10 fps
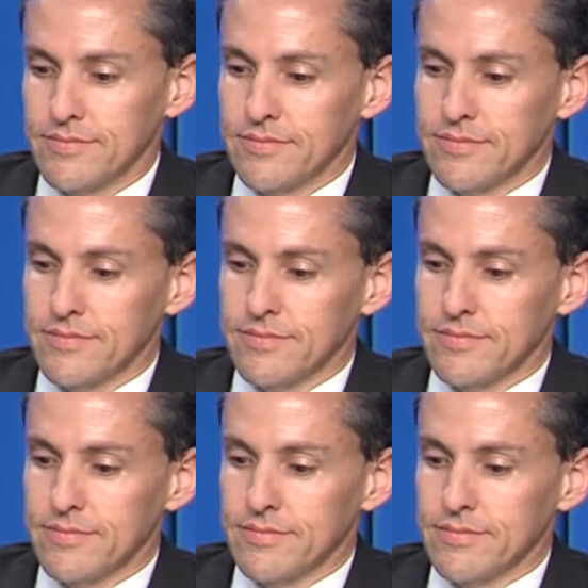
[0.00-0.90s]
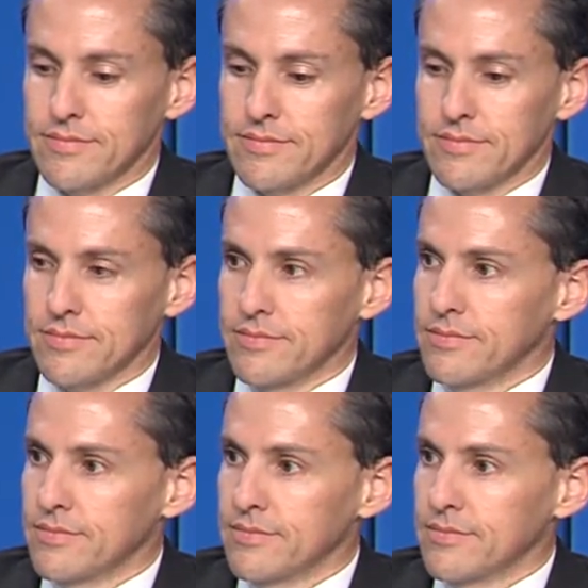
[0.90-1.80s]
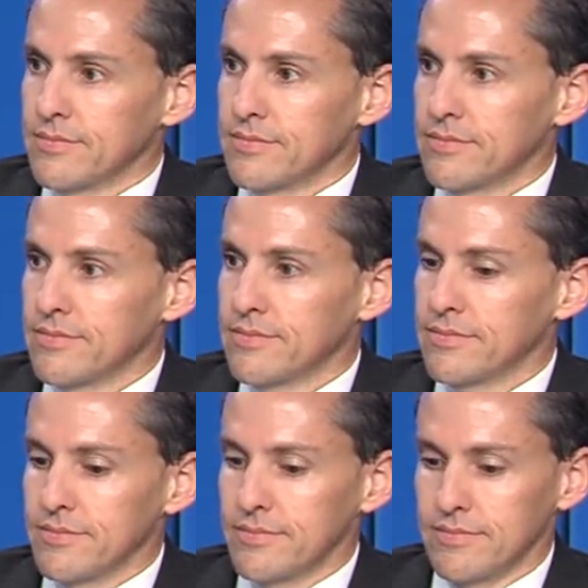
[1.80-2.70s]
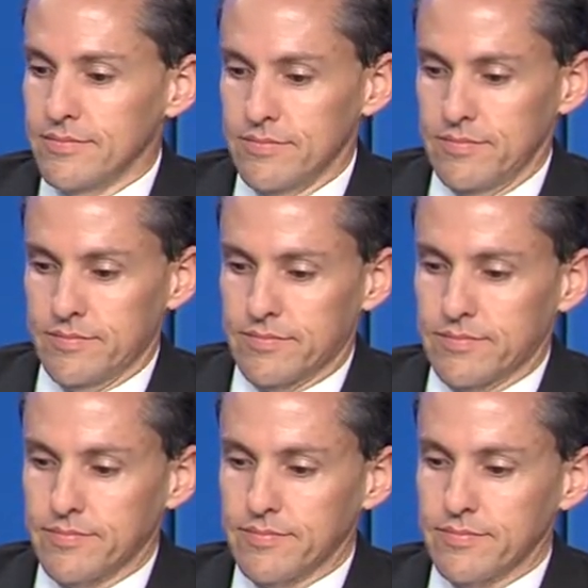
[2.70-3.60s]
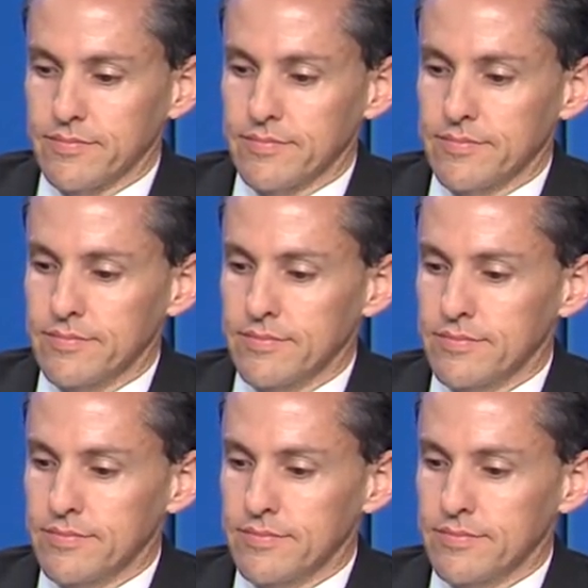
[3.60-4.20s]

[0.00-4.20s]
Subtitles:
(silent)